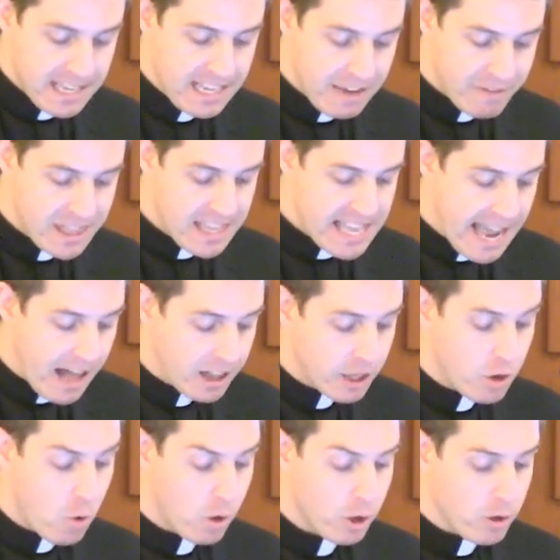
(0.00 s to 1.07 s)
given the
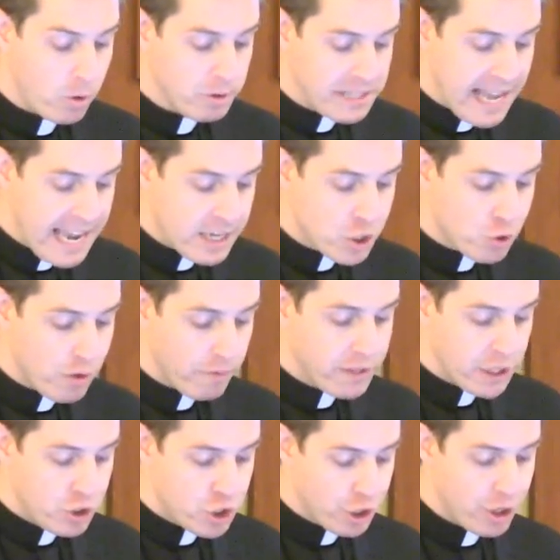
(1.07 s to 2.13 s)
allegorical nature
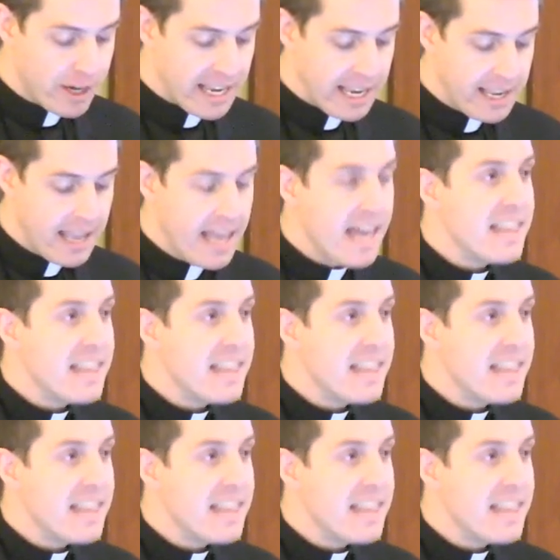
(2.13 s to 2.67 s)
of the journey,